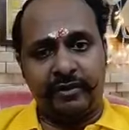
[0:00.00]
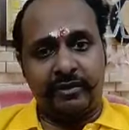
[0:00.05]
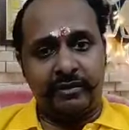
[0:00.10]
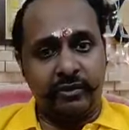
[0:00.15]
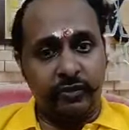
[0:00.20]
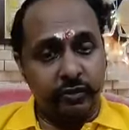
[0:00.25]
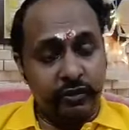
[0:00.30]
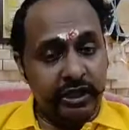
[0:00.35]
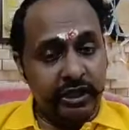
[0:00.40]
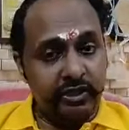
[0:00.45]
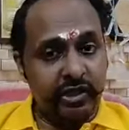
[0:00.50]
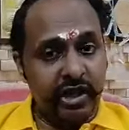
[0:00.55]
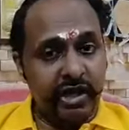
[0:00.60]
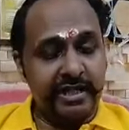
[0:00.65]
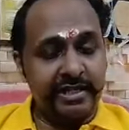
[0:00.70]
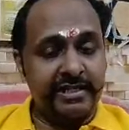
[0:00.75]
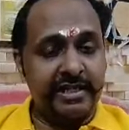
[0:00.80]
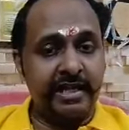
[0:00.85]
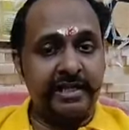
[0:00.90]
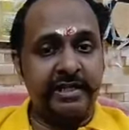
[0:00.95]
You need to
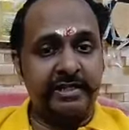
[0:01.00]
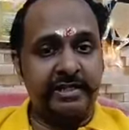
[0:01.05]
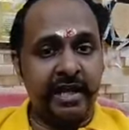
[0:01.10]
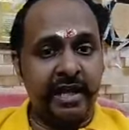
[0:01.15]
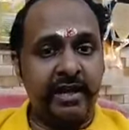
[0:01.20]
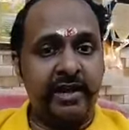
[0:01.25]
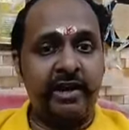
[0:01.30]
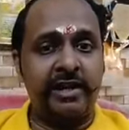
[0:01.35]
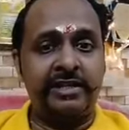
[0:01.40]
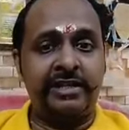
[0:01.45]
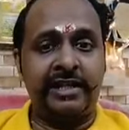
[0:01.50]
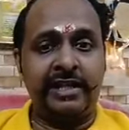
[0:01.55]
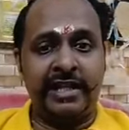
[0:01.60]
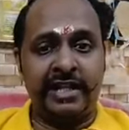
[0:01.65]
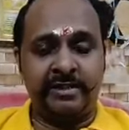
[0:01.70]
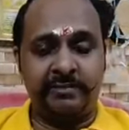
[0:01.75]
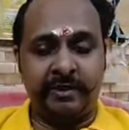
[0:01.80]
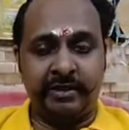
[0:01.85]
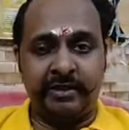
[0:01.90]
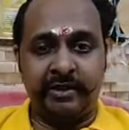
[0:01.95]
understand the psychological
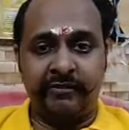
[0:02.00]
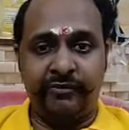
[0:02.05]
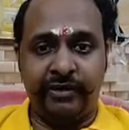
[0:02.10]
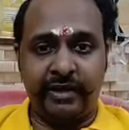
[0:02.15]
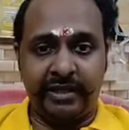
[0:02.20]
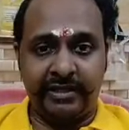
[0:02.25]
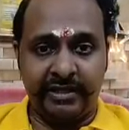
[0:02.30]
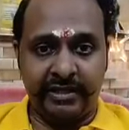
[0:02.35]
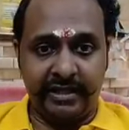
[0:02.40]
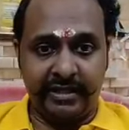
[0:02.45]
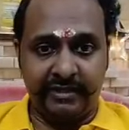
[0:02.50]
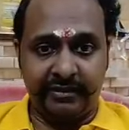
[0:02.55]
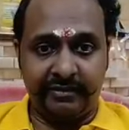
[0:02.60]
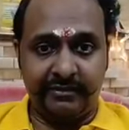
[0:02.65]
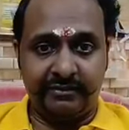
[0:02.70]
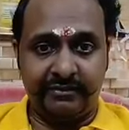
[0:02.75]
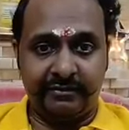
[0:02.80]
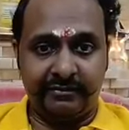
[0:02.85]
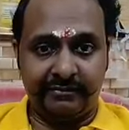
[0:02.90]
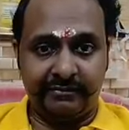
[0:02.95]
aspect of an athlete.
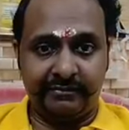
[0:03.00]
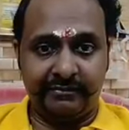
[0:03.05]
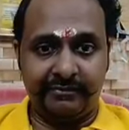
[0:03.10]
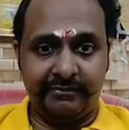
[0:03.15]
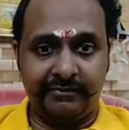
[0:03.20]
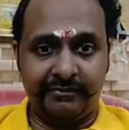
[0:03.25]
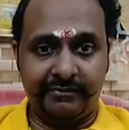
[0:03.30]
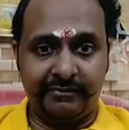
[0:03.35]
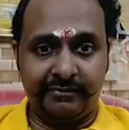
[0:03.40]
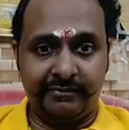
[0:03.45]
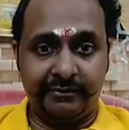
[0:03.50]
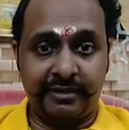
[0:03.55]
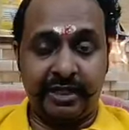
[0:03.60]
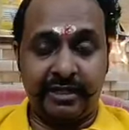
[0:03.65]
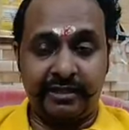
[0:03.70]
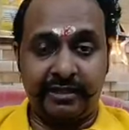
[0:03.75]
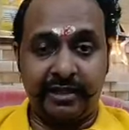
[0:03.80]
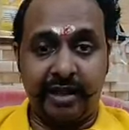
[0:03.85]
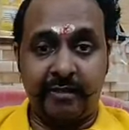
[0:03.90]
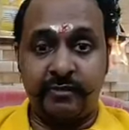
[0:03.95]

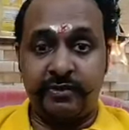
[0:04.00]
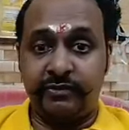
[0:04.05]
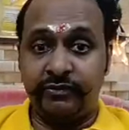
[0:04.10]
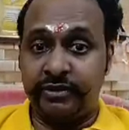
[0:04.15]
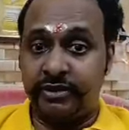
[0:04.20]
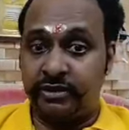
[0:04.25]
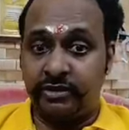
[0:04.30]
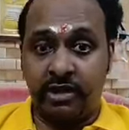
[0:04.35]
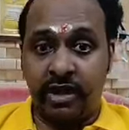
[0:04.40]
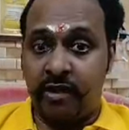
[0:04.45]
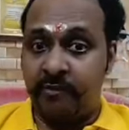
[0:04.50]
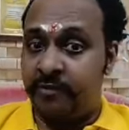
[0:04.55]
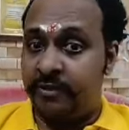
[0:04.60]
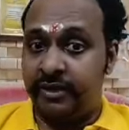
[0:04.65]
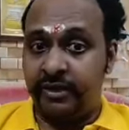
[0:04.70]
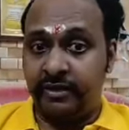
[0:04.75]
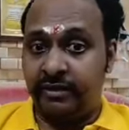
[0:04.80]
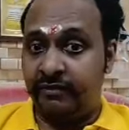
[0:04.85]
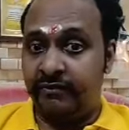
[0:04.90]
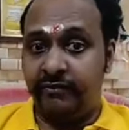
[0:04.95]
That comes with the
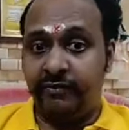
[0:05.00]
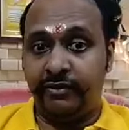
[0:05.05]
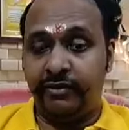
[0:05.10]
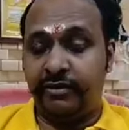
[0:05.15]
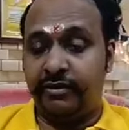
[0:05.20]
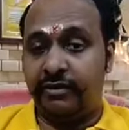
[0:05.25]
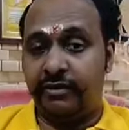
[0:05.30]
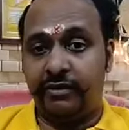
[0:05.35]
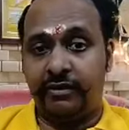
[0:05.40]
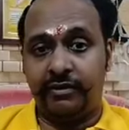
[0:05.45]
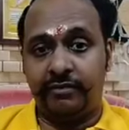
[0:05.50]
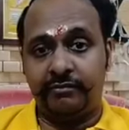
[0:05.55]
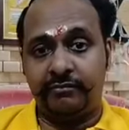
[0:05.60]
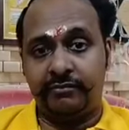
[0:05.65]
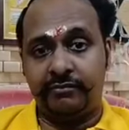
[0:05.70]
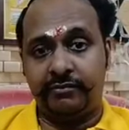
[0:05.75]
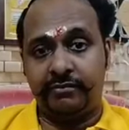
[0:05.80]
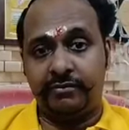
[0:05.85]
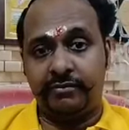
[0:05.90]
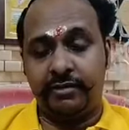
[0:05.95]
competitive uh,
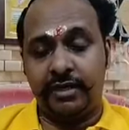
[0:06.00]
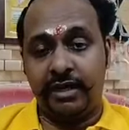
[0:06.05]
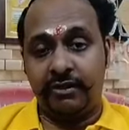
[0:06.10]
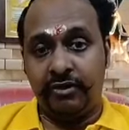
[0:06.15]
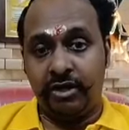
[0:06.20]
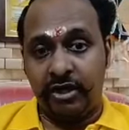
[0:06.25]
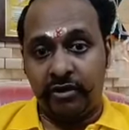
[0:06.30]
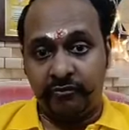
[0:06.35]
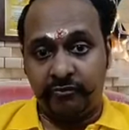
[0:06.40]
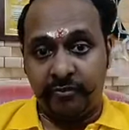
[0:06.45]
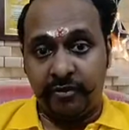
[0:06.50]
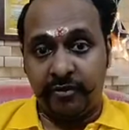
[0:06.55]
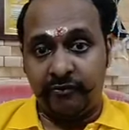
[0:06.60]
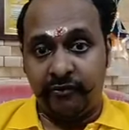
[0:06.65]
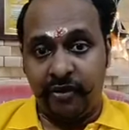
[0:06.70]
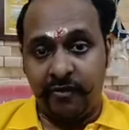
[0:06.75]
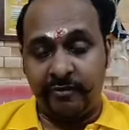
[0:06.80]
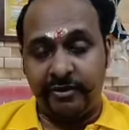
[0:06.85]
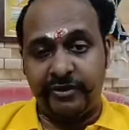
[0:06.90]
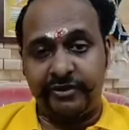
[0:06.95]
level of
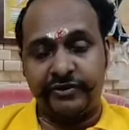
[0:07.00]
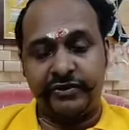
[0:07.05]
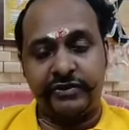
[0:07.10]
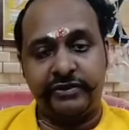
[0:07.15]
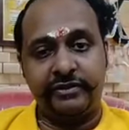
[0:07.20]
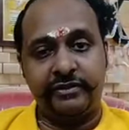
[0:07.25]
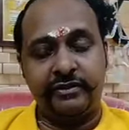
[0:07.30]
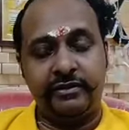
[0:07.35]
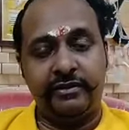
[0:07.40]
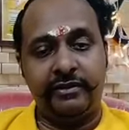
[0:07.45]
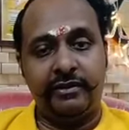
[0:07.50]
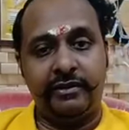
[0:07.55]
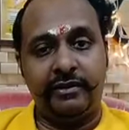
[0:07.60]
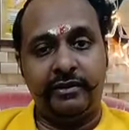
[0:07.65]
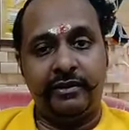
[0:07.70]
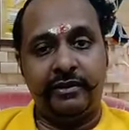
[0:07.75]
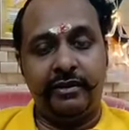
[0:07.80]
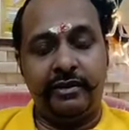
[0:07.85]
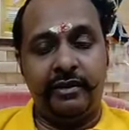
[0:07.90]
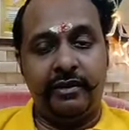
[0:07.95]
performance.
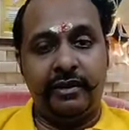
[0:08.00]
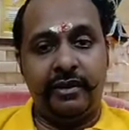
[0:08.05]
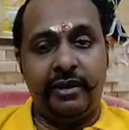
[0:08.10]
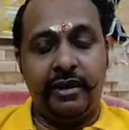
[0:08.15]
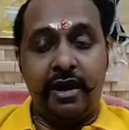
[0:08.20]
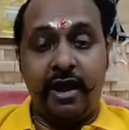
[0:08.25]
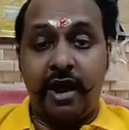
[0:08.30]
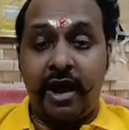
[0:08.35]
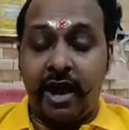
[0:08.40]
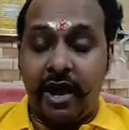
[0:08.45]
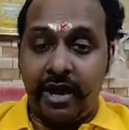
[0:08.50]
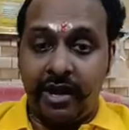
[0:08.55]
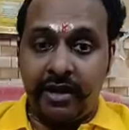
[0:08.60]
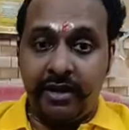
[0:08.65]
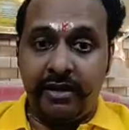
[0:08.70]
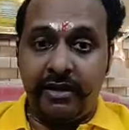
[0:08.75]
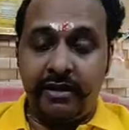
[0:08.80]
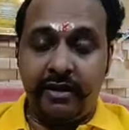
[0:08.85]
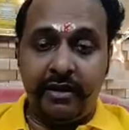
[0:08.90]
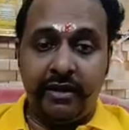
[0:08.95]

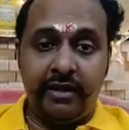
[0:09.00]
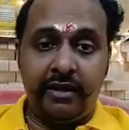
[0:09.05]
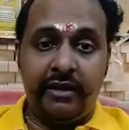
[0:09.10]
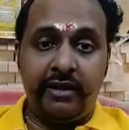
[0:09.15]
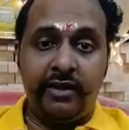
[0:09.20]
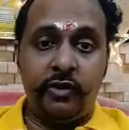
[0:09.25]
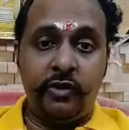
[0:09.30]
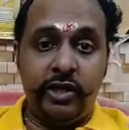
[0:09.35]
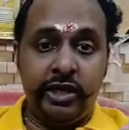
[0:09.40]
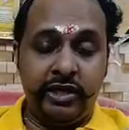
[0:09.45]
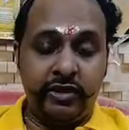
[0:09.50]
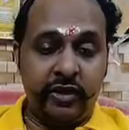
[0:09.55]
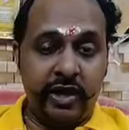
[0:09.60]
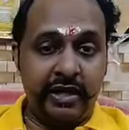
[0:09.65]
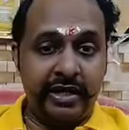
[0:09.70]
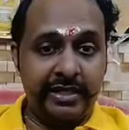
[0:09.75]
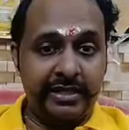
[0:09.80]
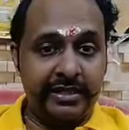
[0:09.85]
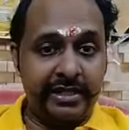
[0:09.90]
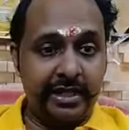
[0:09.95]
And you need to
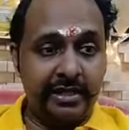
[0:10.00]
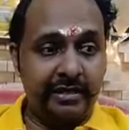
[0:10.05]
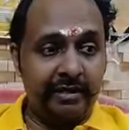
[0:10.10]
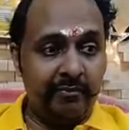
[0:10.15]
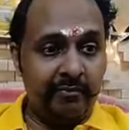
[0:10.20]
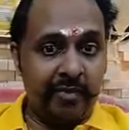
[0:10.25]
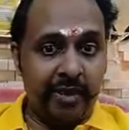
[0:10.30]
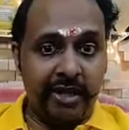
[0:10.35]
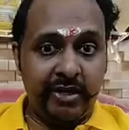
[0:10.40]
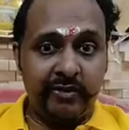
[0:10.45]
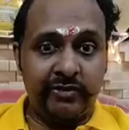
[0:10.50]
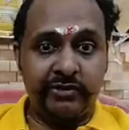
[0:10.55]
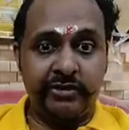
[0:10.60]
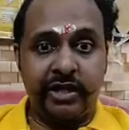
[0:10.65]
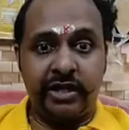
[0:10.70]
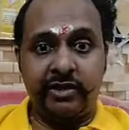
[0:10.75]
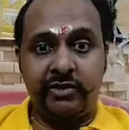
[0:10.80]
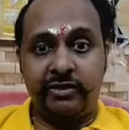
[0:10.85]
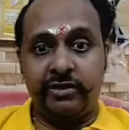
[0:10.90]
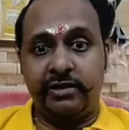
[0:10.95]
understand the
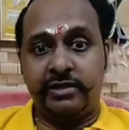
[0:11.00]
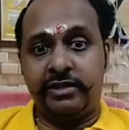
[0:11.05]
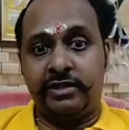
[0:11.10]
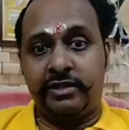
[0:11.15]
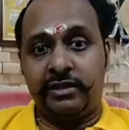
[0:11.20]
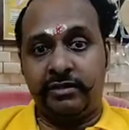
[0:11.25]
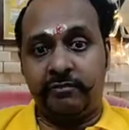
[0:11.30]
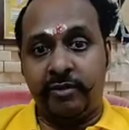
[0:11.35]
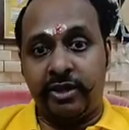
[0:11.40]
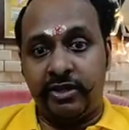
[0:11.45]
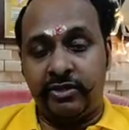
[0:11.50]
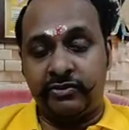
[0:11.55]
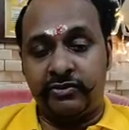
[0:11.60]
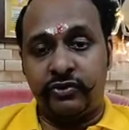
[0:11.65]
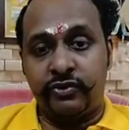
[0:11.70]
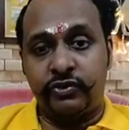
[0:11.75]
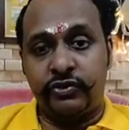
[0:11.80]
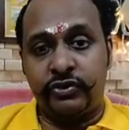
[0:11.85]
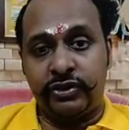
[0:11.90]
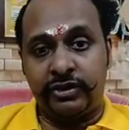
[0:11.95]
biopsychological,
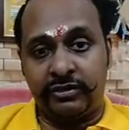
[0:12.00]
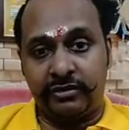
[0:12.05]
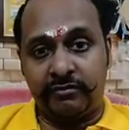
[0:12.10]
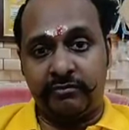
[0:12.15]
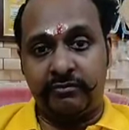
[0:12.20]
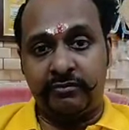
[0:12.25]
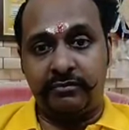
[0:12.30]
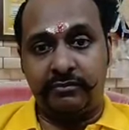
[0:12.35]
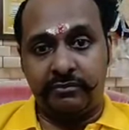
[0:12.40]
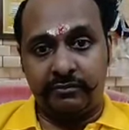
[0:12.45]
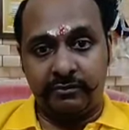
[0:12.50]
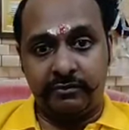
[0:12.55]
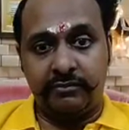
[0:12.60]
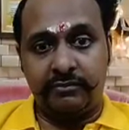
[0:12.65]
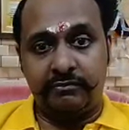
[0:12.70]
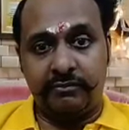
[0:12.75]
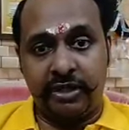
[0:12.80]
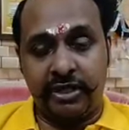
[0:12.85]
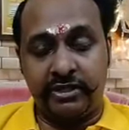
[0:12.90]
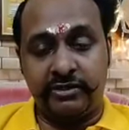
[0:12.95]
biosocial,
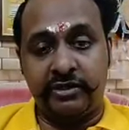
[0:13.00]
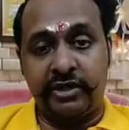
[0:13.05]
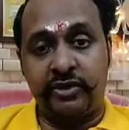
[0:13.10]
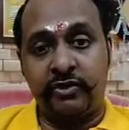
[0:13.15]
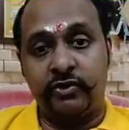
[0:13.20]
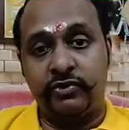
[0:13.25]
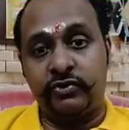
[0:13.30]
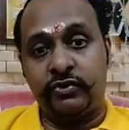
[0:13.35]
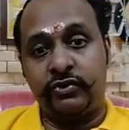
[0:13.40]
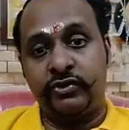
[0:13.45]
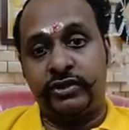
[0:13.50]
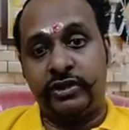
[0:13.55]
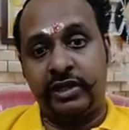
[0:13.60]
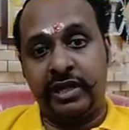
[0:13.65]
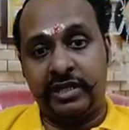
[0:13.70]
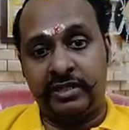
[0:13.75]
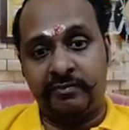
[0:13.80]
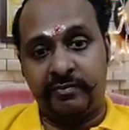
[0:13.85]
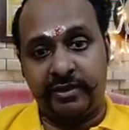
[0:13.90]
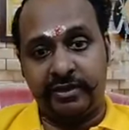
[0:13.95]
biopsychosocial
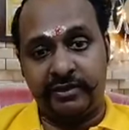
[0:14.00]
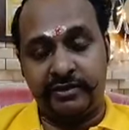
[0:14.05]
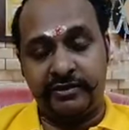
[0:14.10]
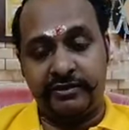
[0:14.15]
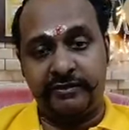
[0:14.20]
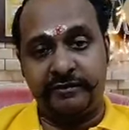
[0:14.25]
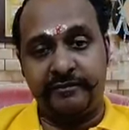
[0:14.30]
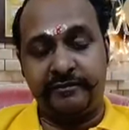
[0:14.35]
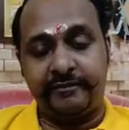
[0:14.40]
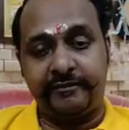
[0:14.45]
aspects.